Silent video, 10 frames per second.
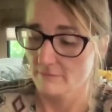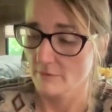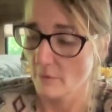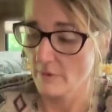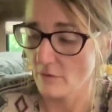
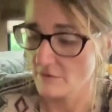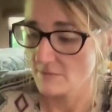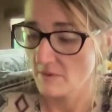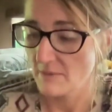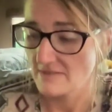Going over
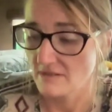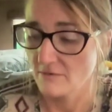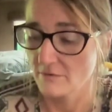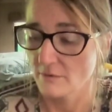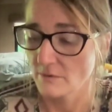some of the basic
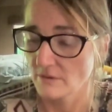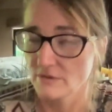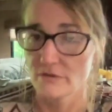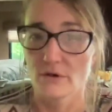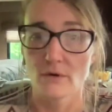info you
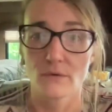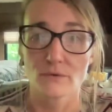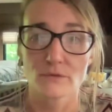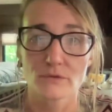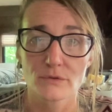need to
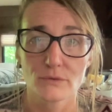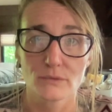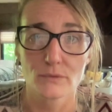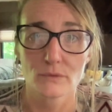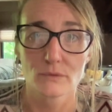know
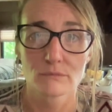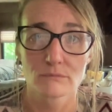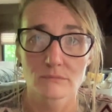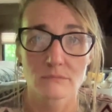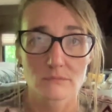to
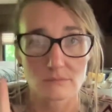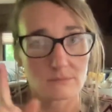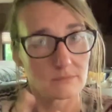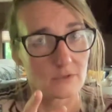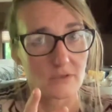
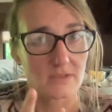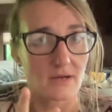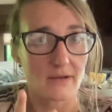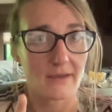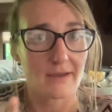look at the
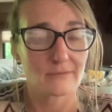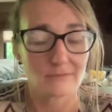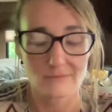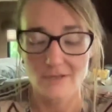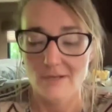dot cat,
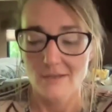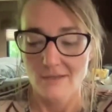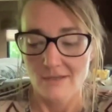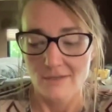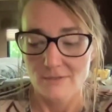
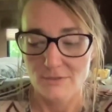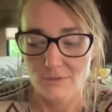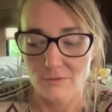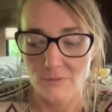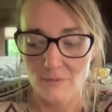
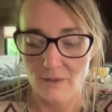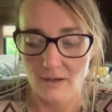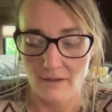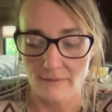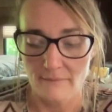to
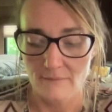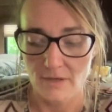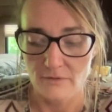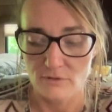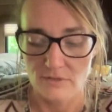
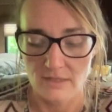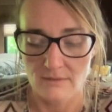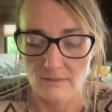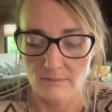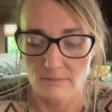
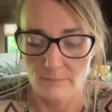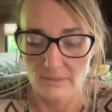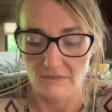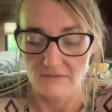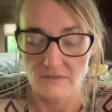understand the
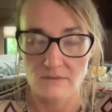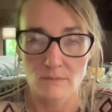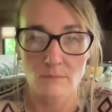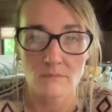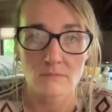belief
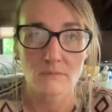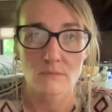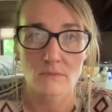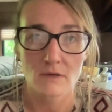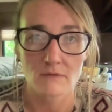system
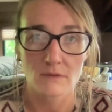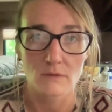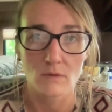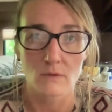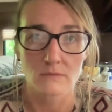of the
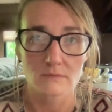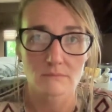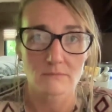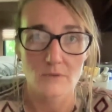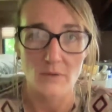cult,
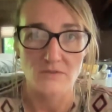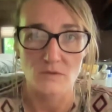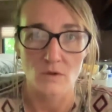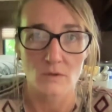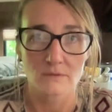the
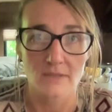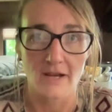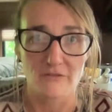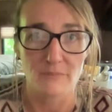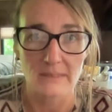Western cult that
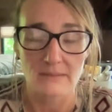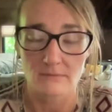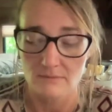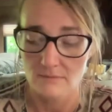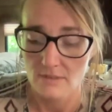I've been